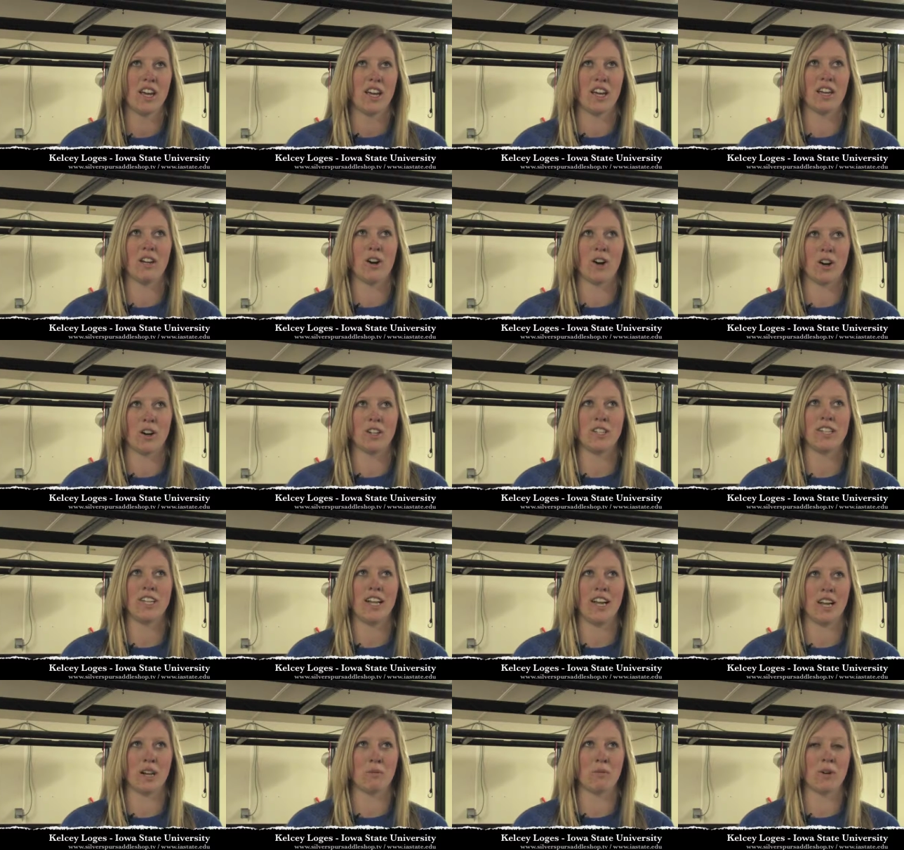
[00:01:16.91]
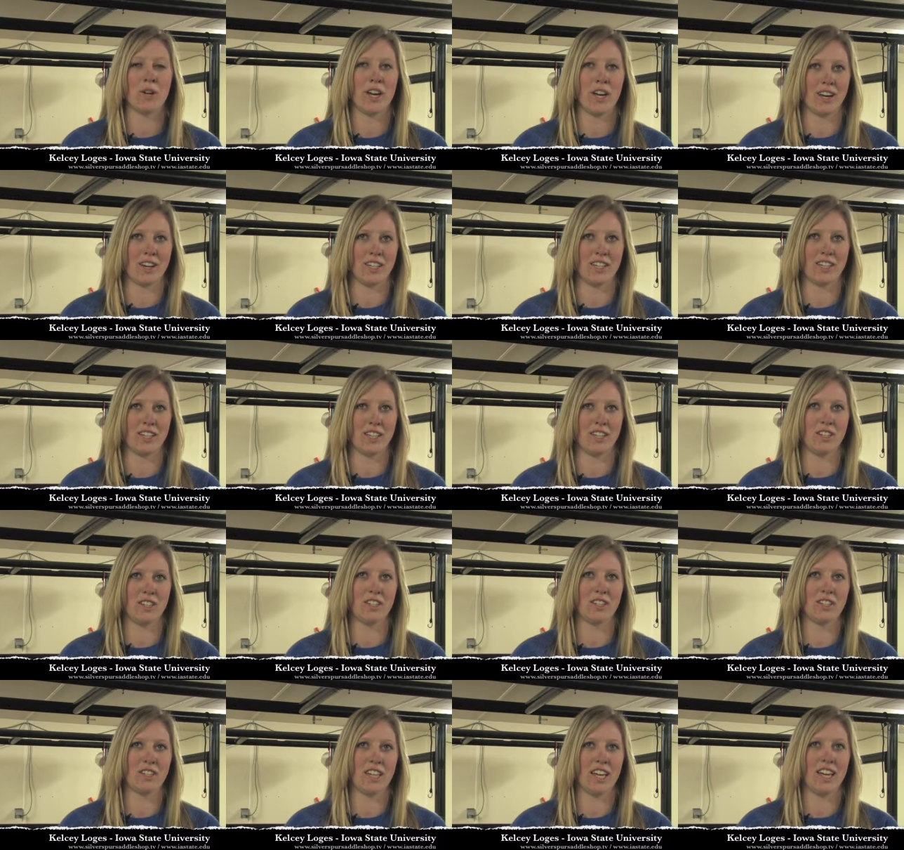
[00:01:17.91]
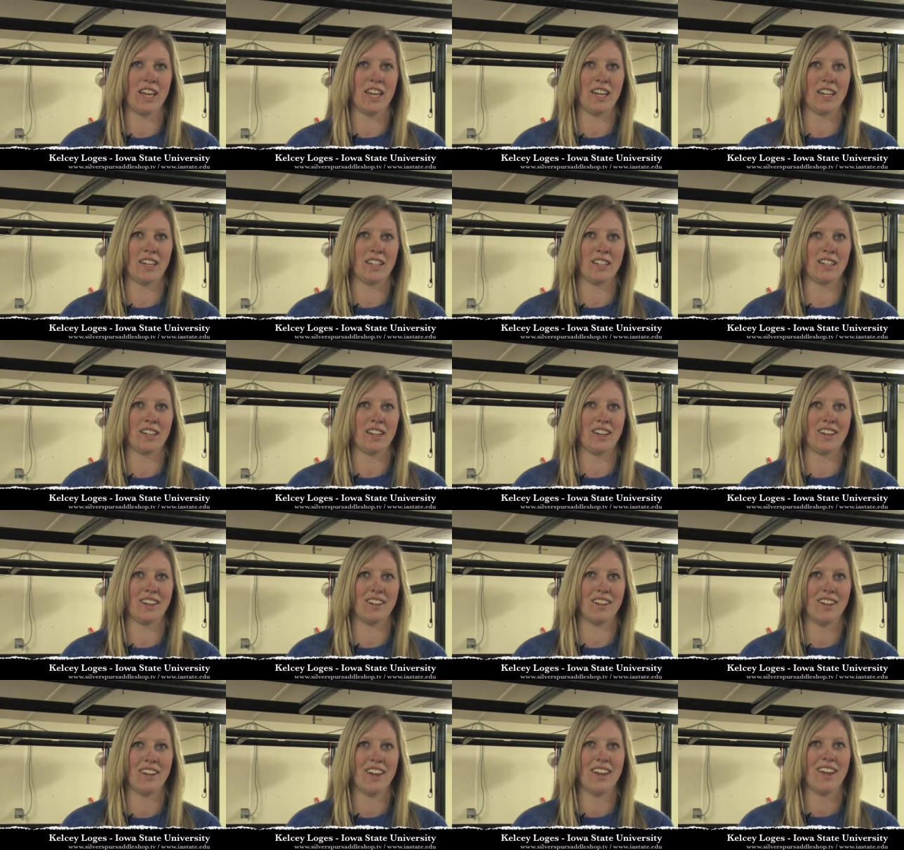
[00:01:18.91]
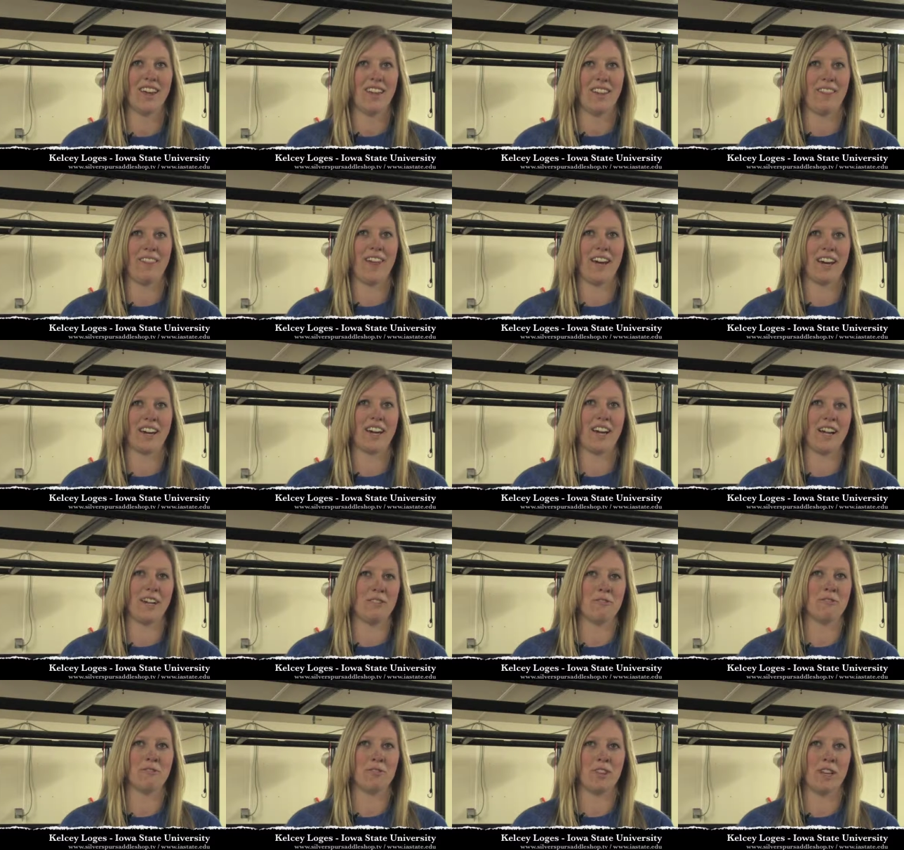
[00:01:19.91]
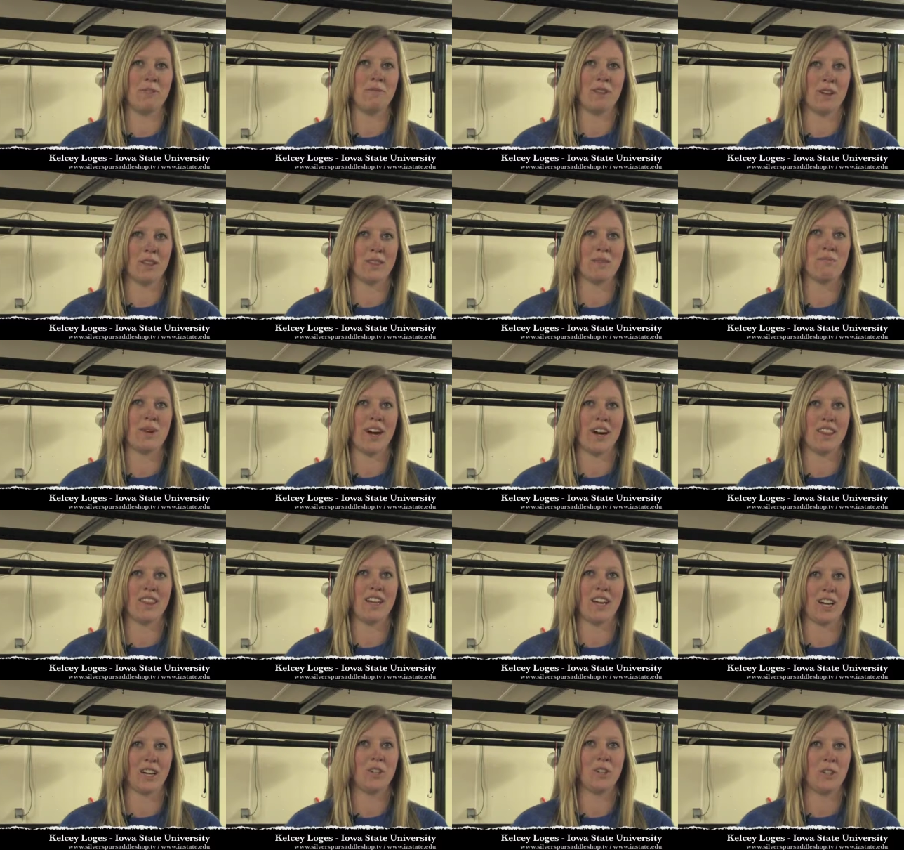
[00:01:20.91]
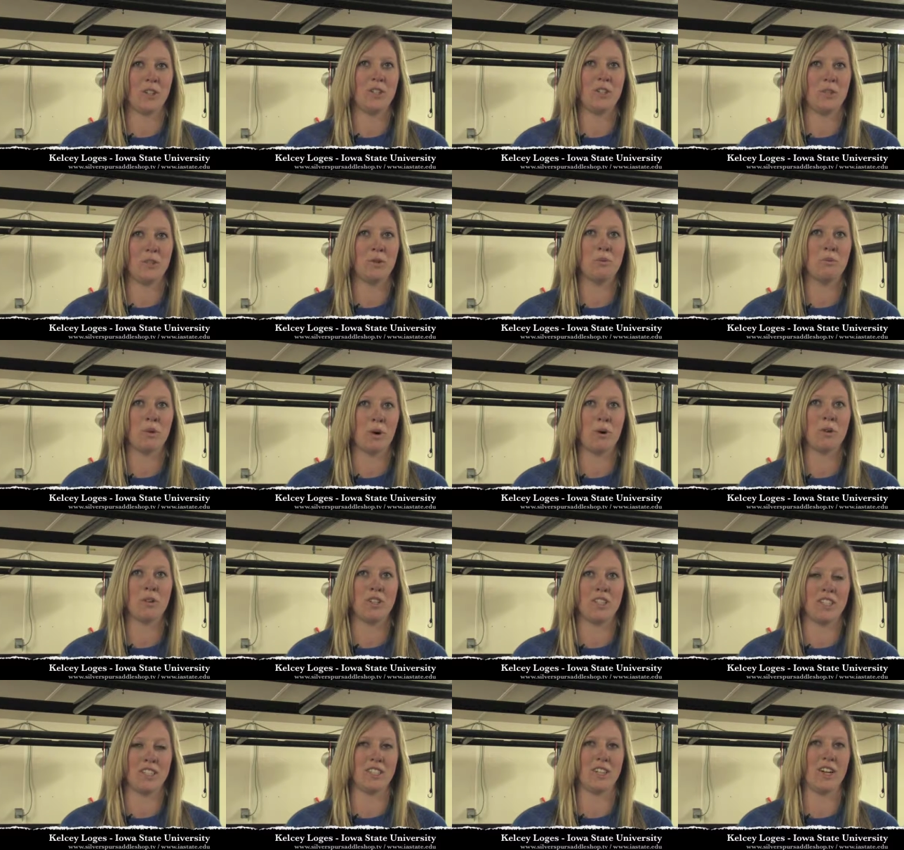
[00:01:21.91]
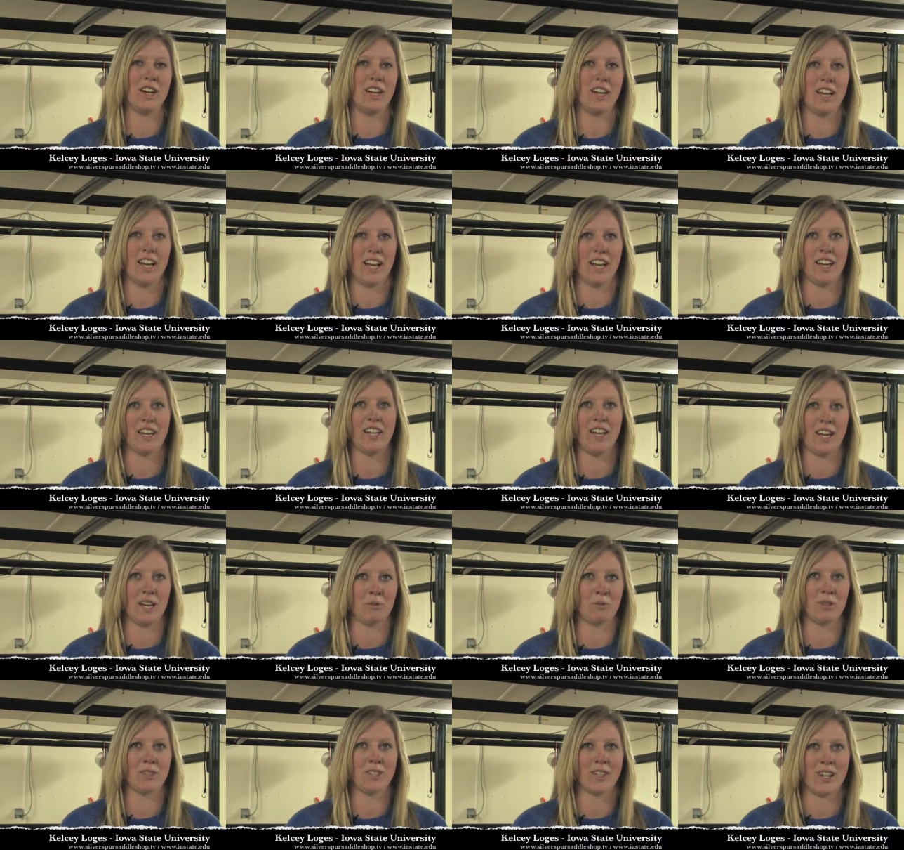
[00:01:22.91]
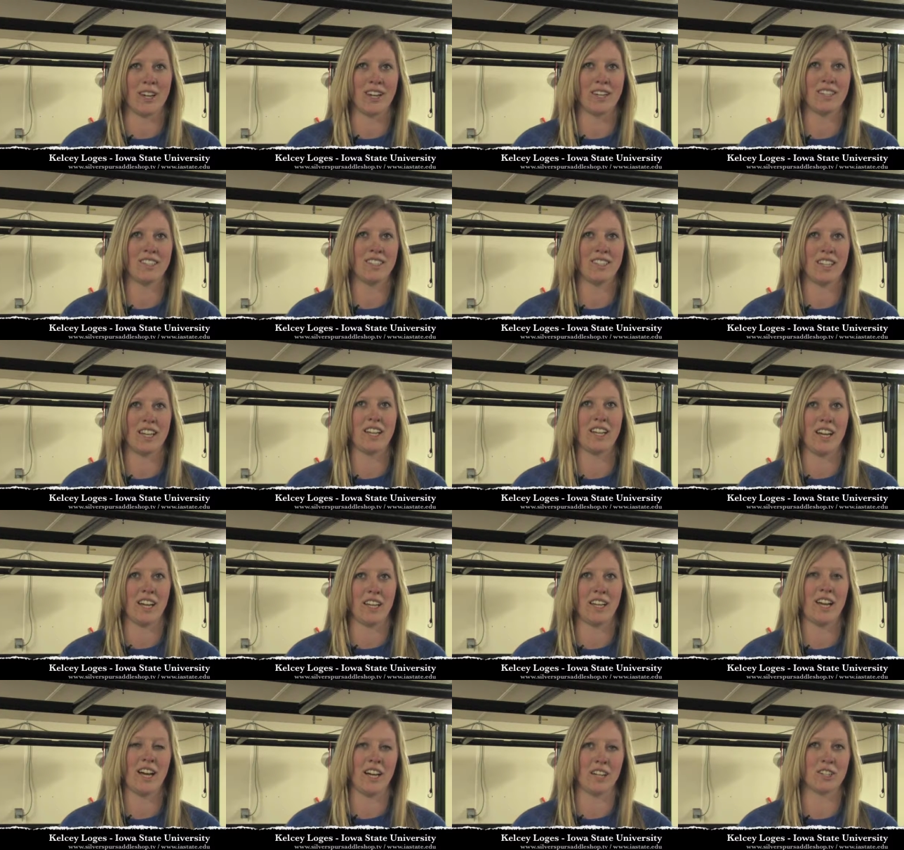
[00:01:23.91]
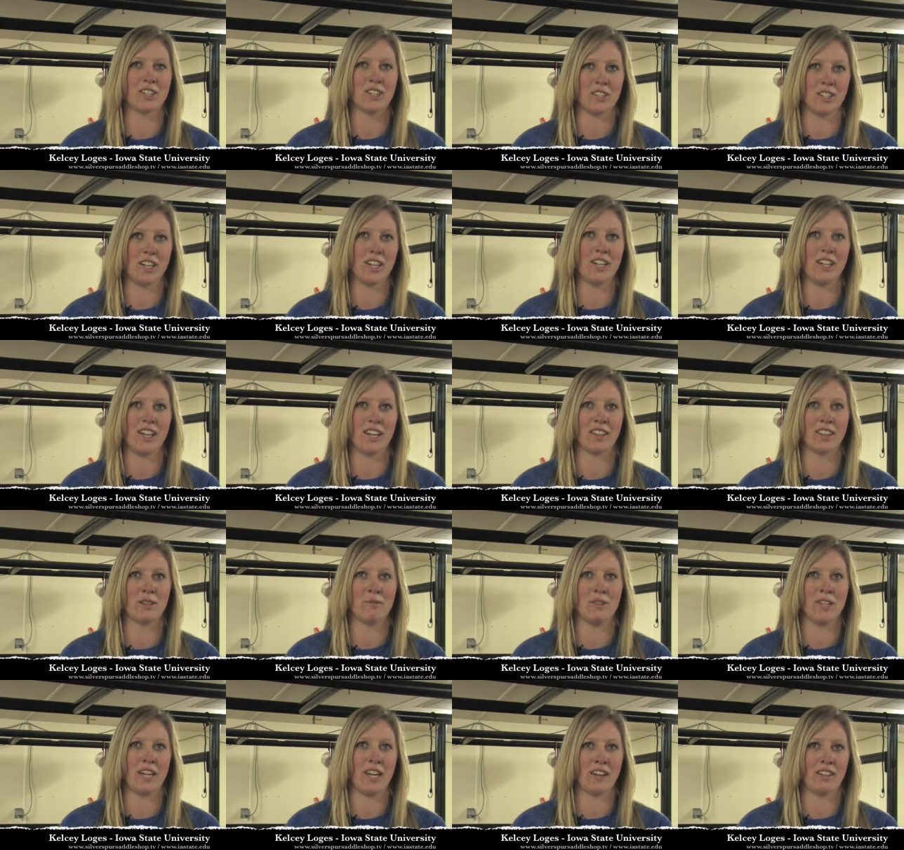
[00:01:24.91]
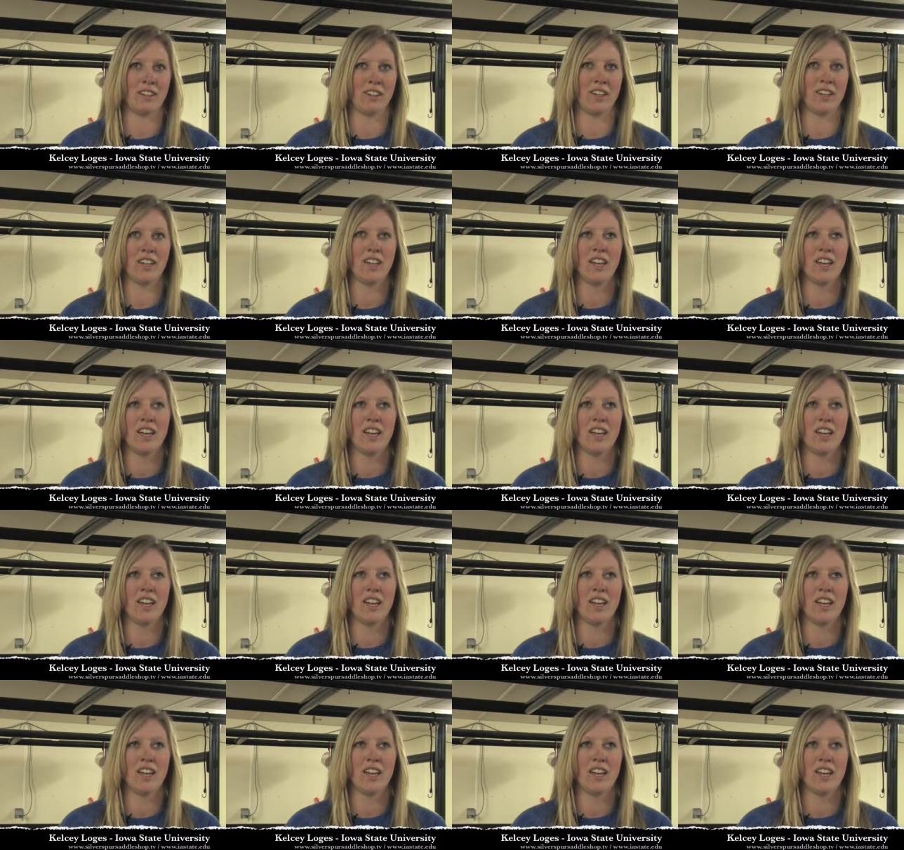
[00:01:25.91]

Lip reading: in art and animal heritage, and that kind of led me on the path that I could do both design and animal science, and I can actually connect them together.